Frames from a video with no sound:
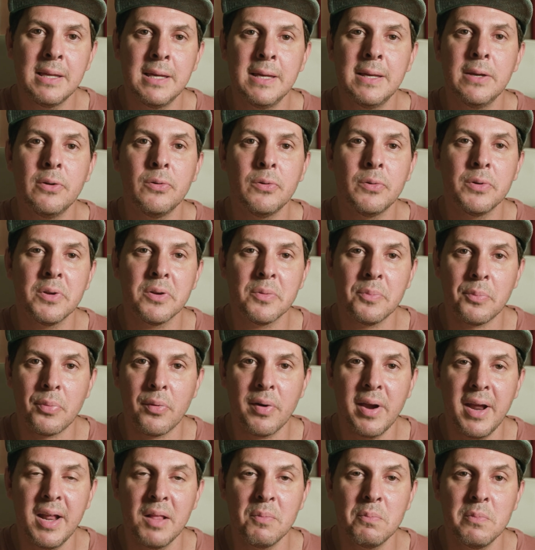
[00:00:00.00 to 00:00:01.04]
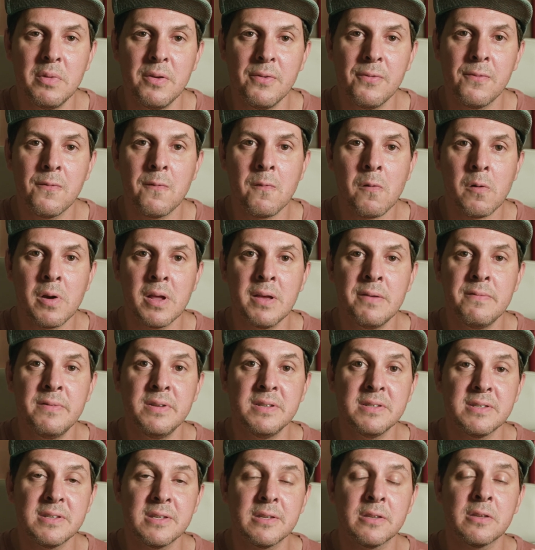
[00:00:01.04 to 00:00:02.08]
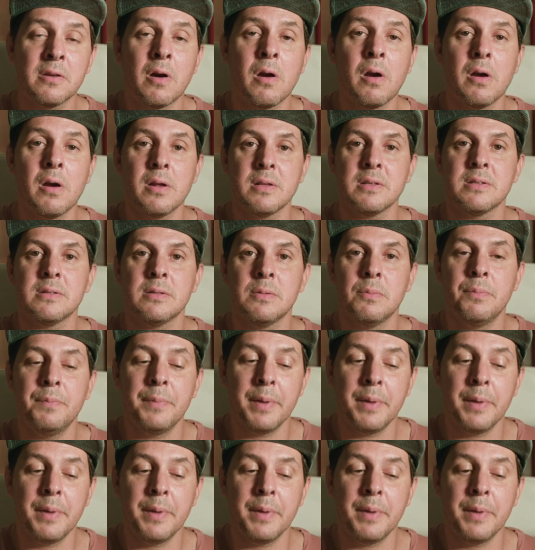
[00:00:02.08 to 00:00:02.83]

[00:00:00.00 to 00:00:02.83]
kill your brand before it even starts.